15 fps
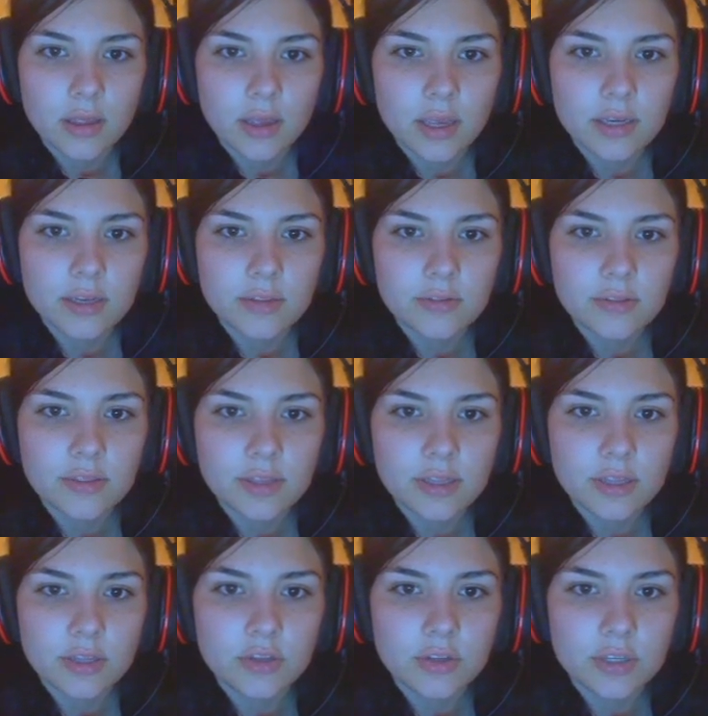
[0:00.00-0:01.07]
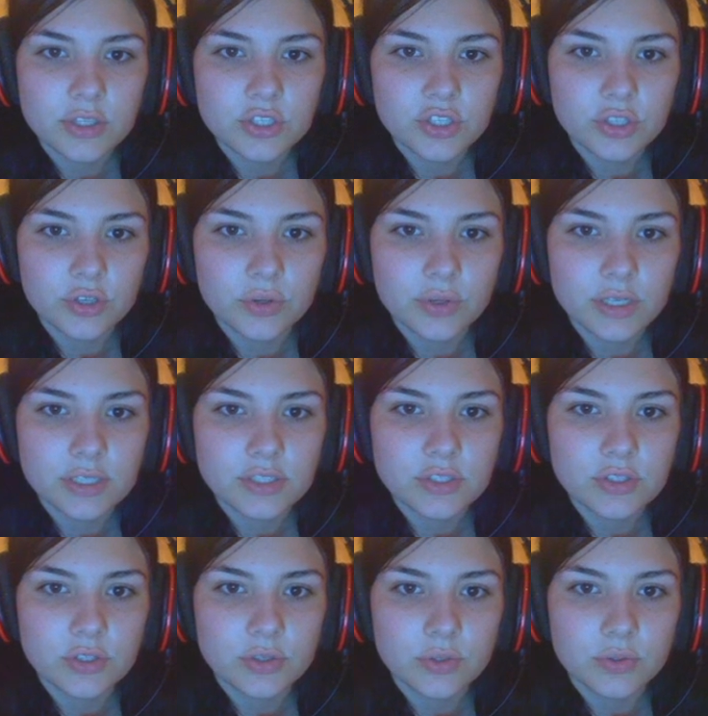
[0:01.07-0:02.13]
Another thing that you can do is
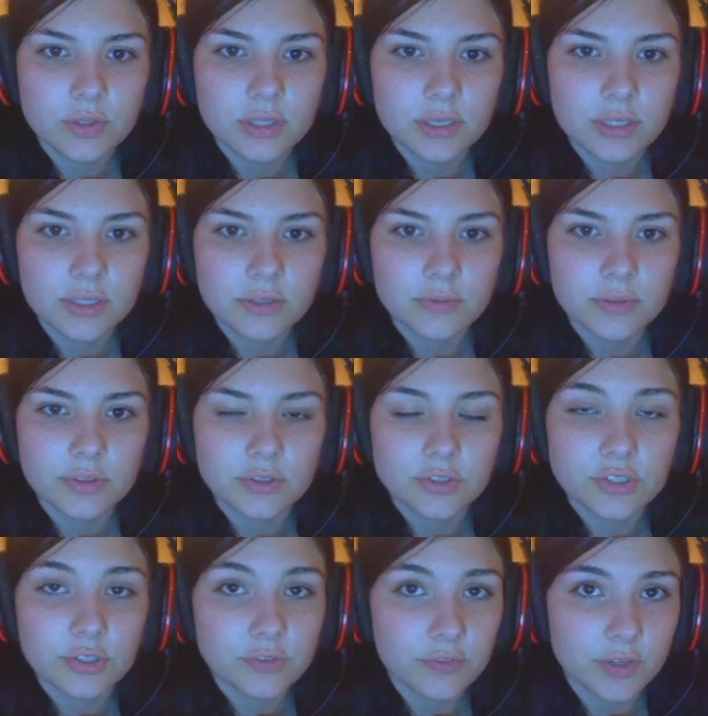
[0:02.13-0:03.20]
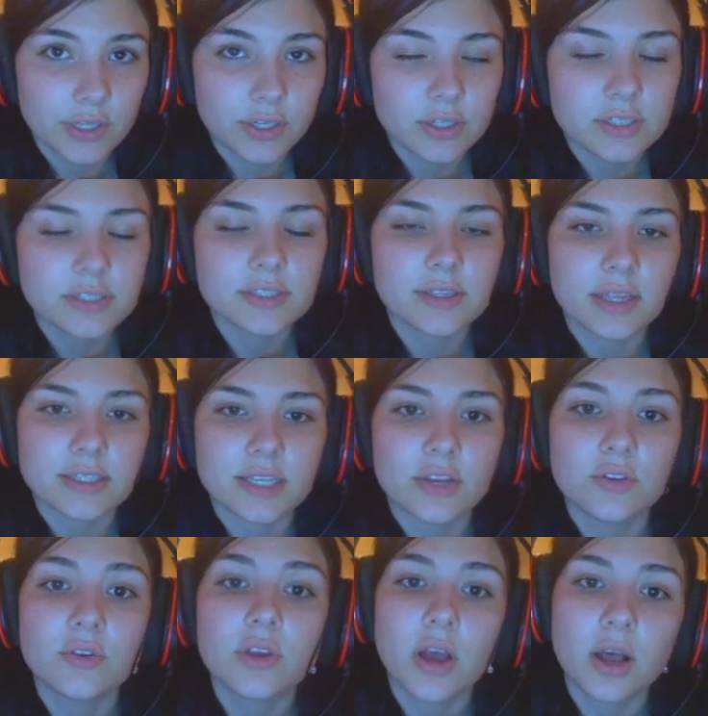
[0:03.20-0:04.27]
to click with your 2 fingers. That's how
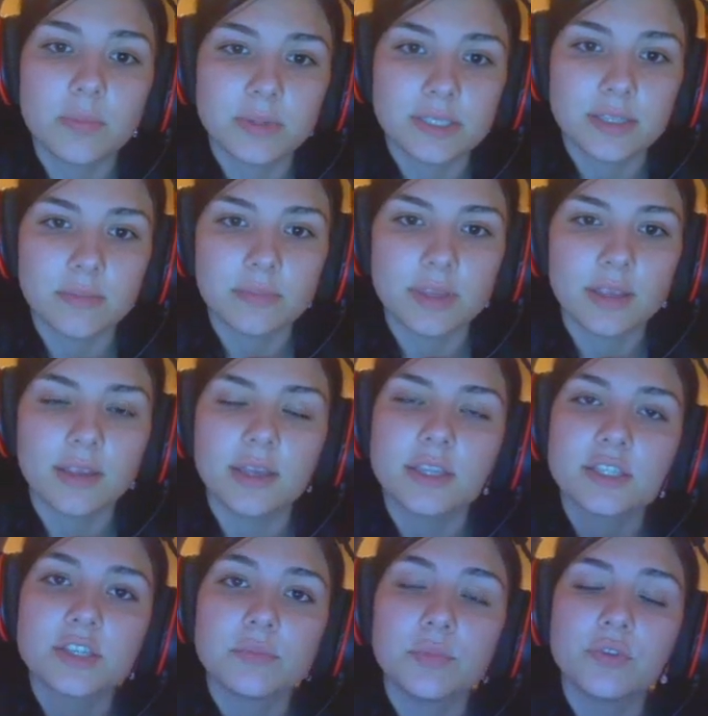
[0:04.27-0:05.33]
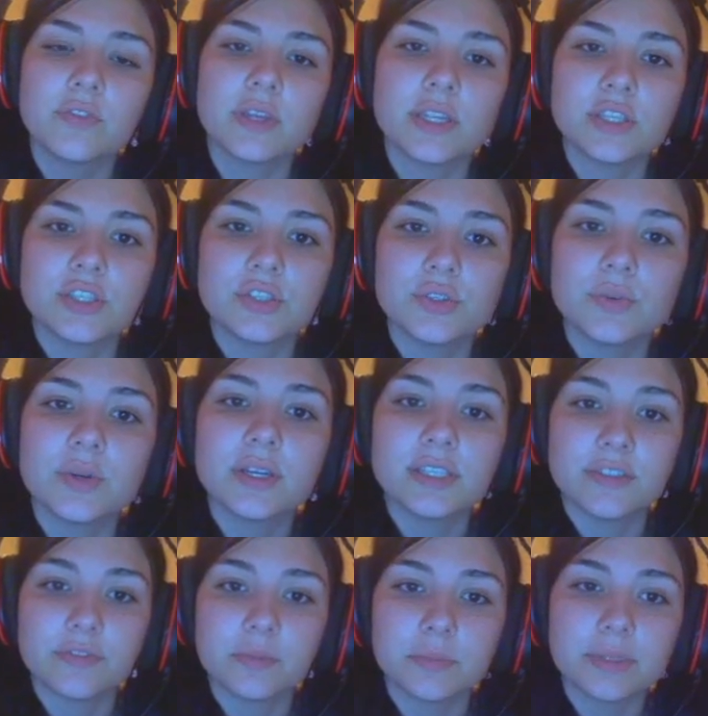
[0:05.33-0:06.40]
you copy something and to move it into a
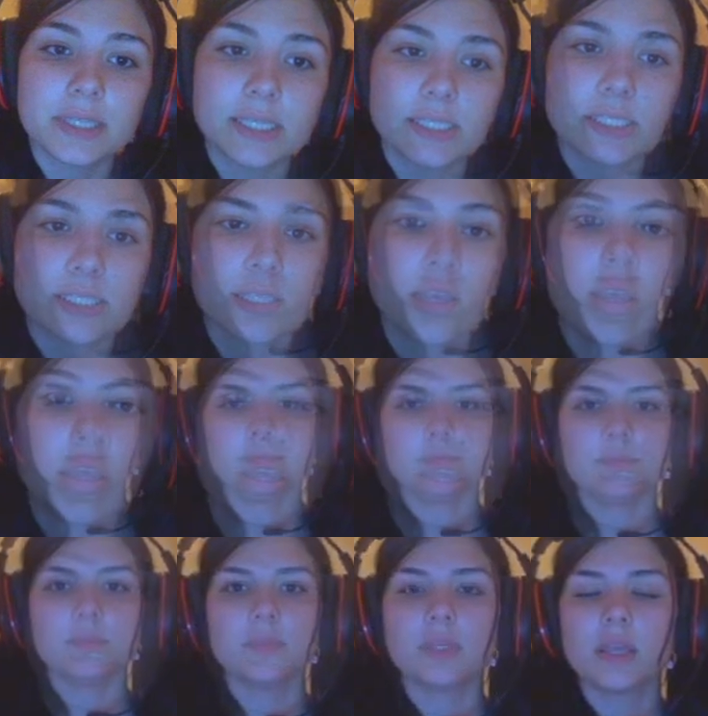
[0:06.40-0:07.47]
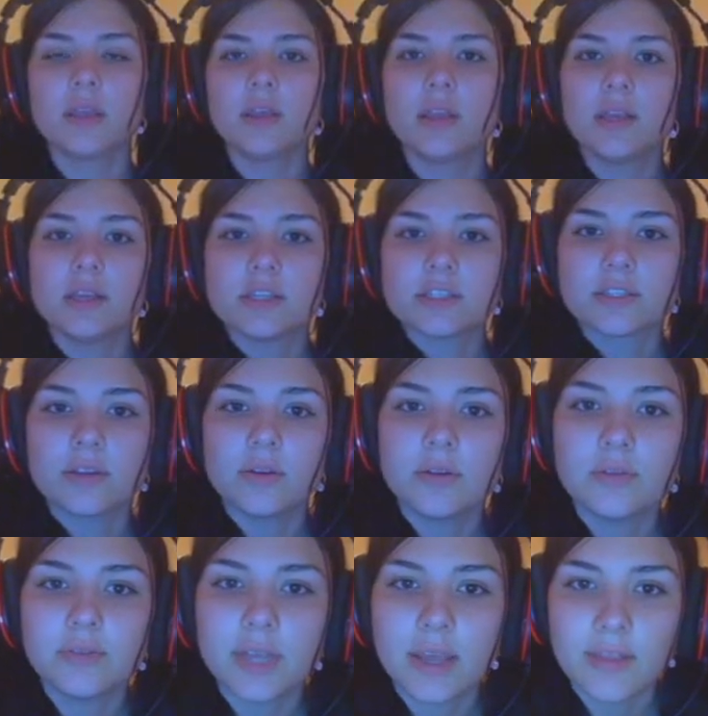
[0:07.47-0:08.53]
different place.
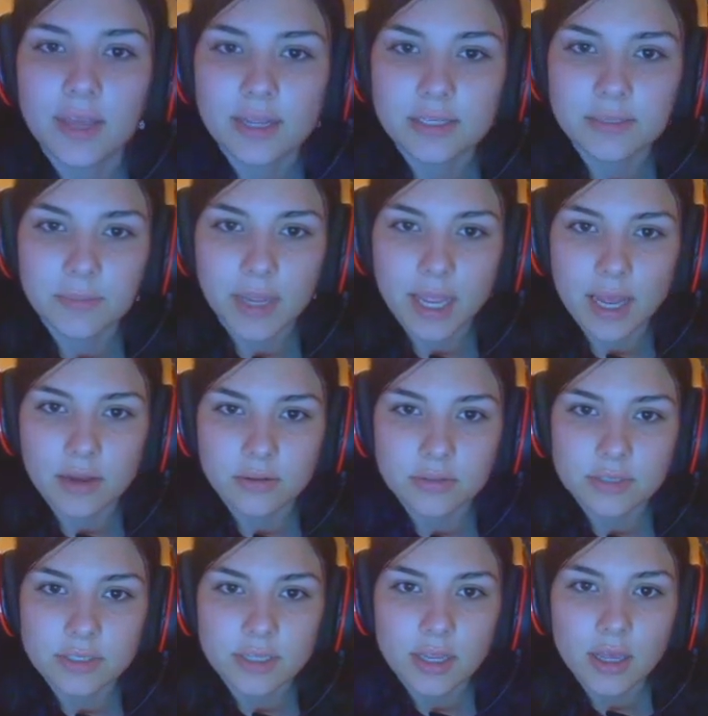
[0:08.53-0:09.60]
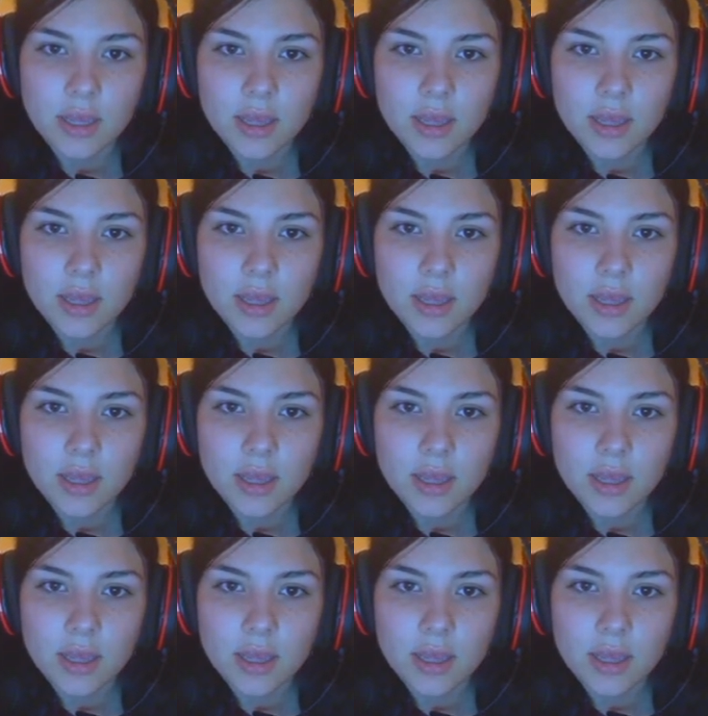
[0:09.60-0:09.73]
So now that is my house.